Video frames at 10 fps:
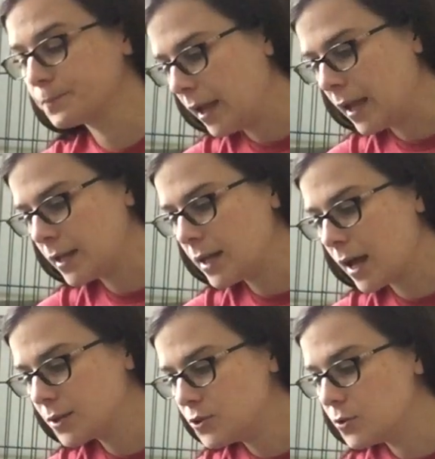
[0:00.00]
And
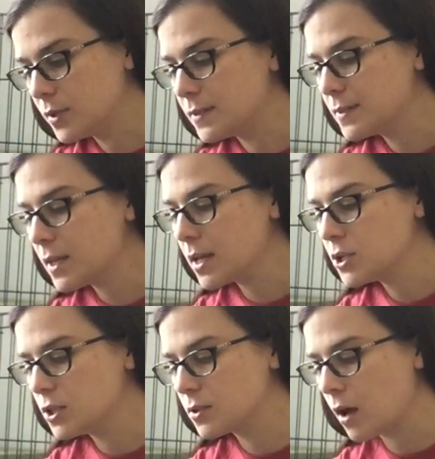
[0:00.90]
as you can see,
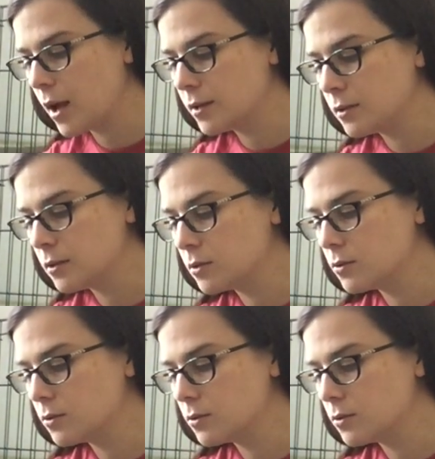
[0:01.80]
she's gotten